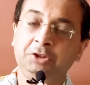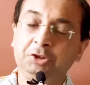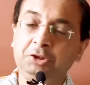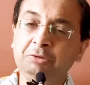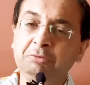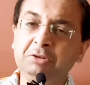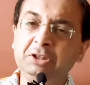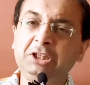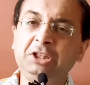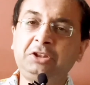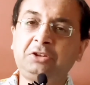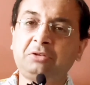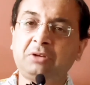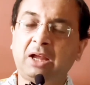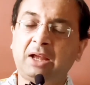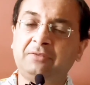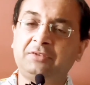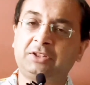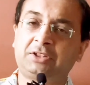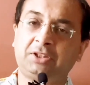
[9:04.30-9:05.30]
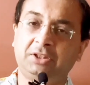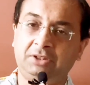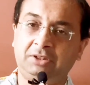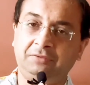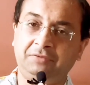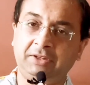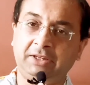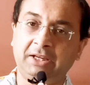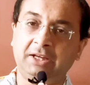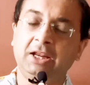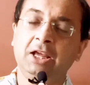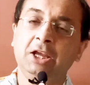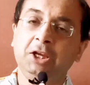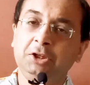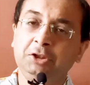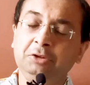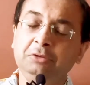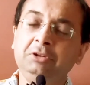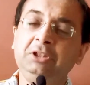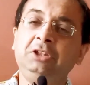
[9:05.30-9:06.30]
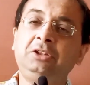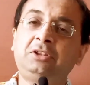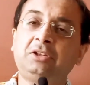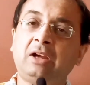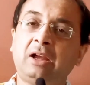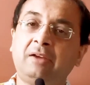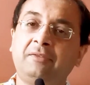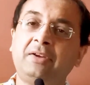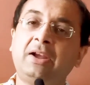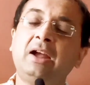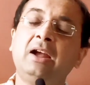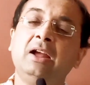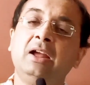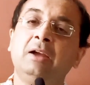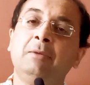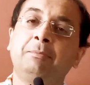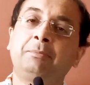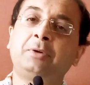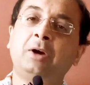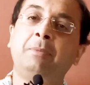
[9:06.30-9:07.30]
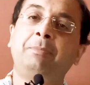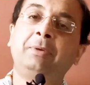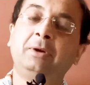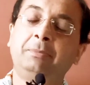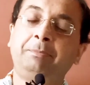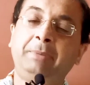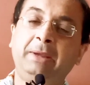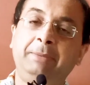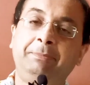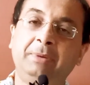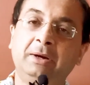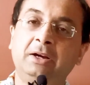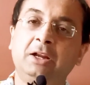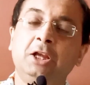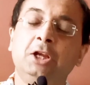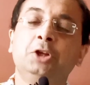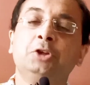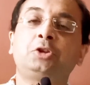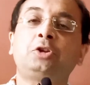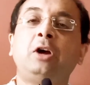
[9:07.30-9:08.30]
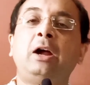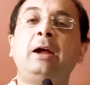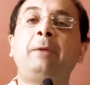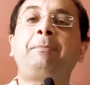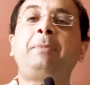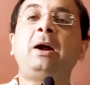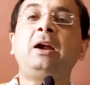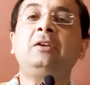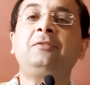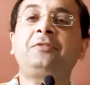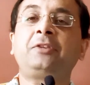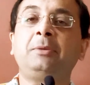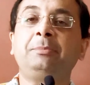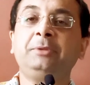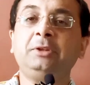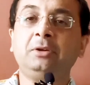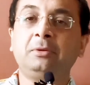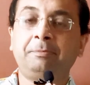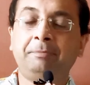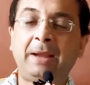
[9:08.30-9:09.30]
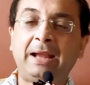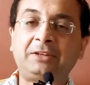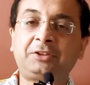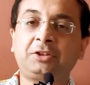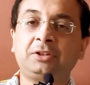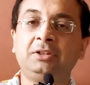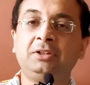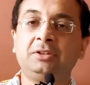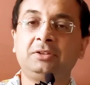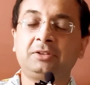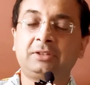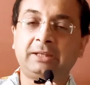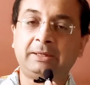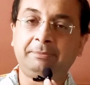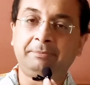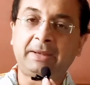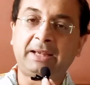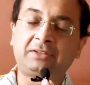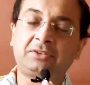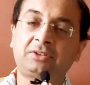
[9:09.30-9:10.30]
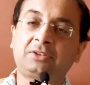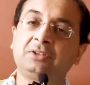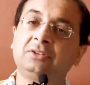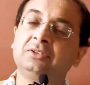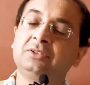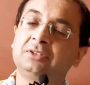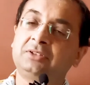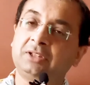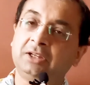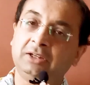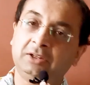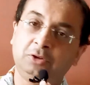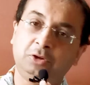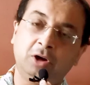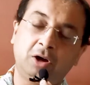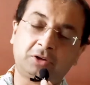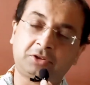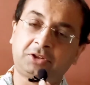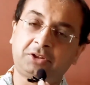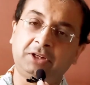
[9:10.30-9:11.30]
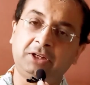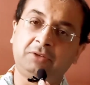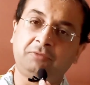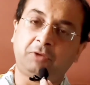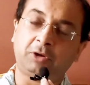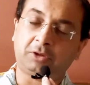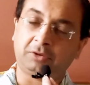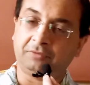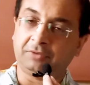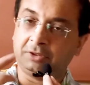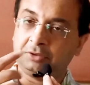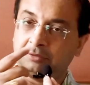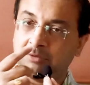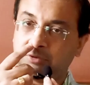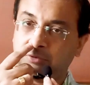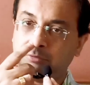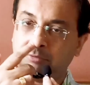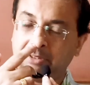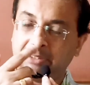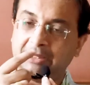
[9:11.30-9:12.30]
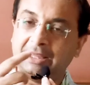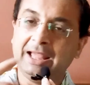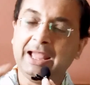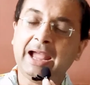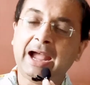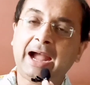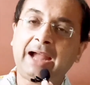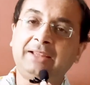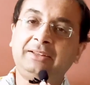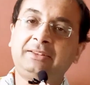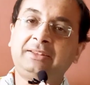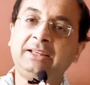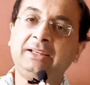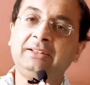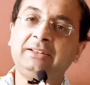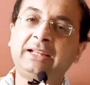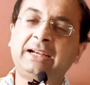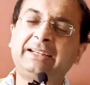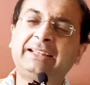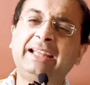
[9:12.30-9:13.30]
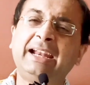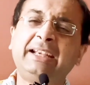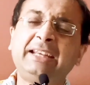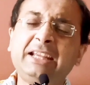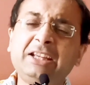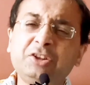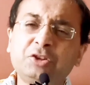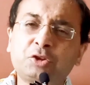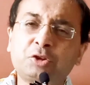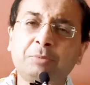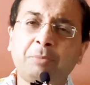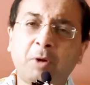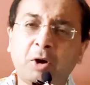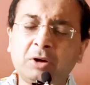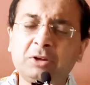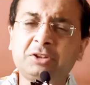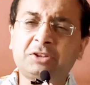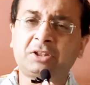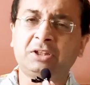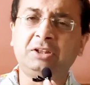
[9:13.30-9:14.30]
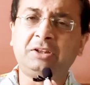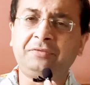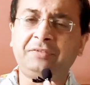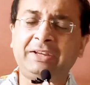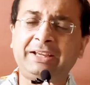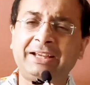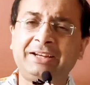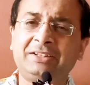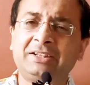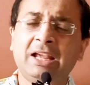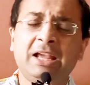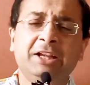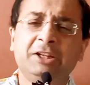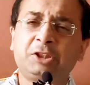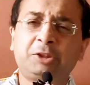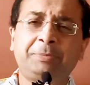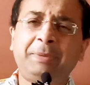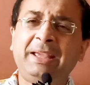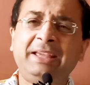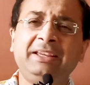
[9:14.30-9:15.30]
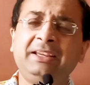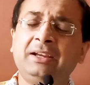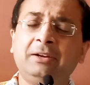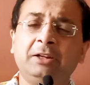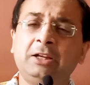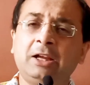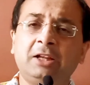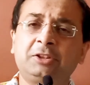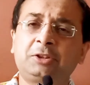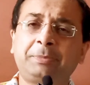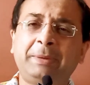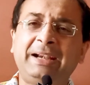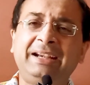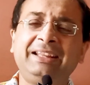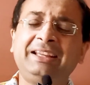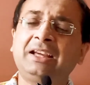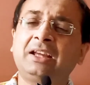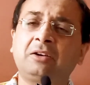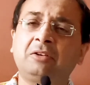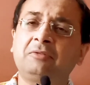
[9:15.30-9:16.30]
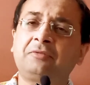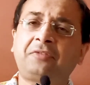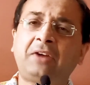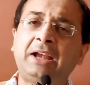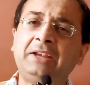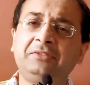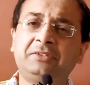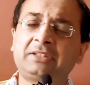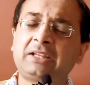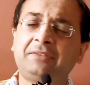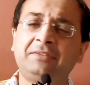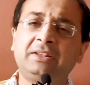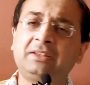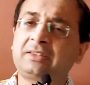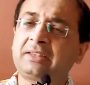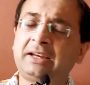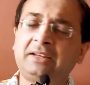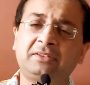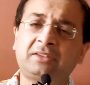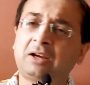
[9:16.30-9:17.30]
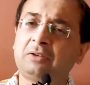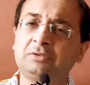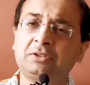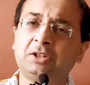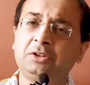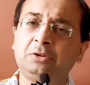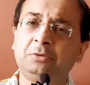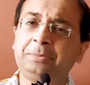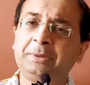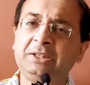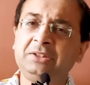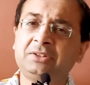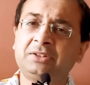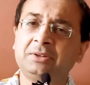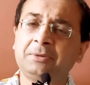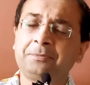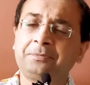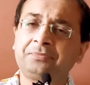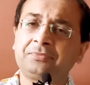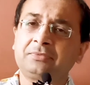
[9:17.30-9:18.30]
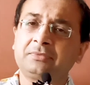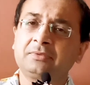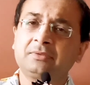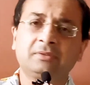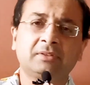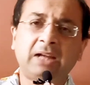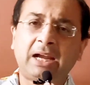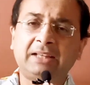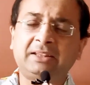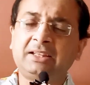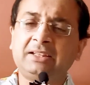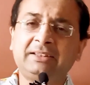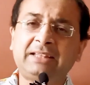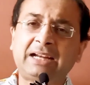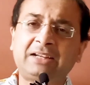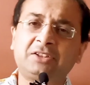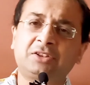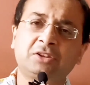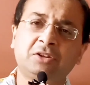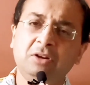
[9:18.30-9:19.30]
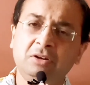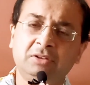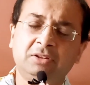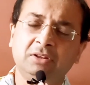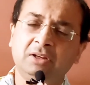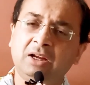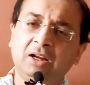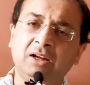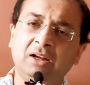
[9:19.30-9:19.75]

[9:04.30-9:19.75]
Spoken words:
You need to have a certificate. You need to have a proper paper. So apart from your bachelor's and master's and doctorate, whatever you're doing, I think that getting small certificate, spending around 5,000-10,000 rupees, I think that's good,